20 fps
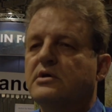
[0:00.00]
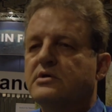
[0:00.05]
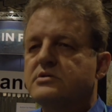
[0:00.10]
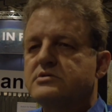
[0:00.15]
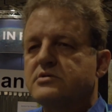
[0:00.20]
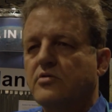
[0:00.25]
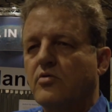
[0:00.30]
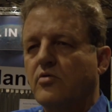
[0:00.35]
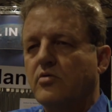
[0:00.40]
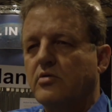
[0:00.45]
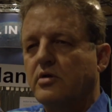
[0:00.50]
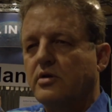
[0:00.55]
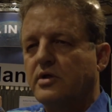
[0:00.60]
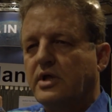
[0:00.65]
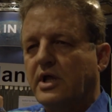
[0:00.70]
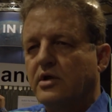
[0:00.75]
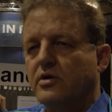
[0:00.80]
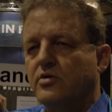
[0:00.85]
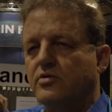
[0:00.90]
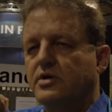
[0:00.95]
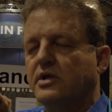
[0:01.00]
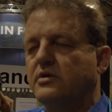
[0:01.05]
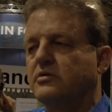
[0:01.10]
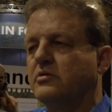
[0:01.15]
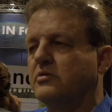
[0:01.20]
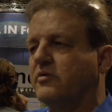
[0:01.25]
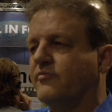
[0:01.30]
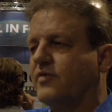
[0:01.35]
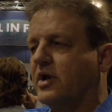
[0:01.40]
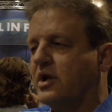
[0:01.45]
So they're looking
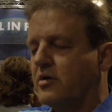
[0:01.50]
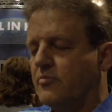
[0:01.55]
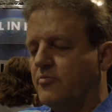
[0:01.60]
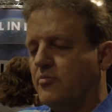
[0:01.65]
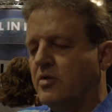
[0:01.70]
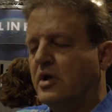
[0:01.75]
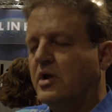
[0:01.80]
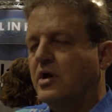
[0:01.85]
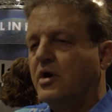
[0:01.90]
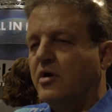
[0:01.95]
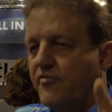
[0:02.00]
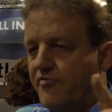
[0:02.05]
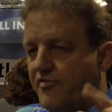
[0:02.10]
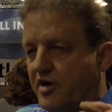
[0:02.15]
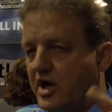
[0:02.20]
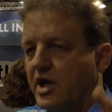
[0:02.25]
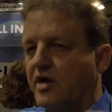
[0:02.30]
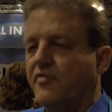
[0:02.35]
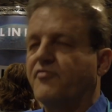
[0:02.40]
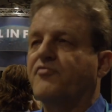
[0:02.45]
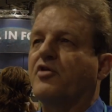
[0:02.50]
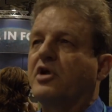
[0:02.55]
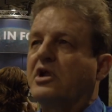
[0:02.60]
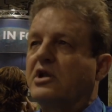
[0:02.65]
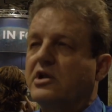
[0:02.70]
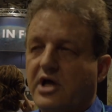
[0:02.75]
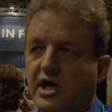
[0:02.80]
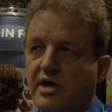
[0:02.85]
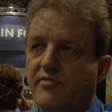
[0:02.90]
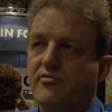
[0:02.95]
to develop fire-free
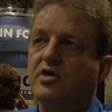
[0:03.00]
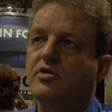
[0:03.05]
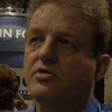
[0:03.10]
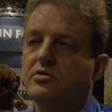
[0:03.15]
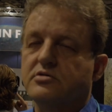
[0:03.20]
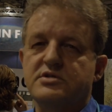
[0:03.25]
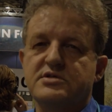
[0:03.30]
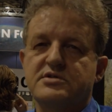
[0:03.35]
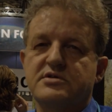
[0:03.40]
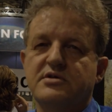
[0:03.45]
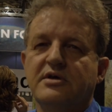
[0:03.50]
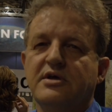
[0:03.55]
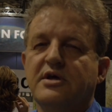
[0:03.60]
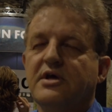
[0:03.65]
livelihoods,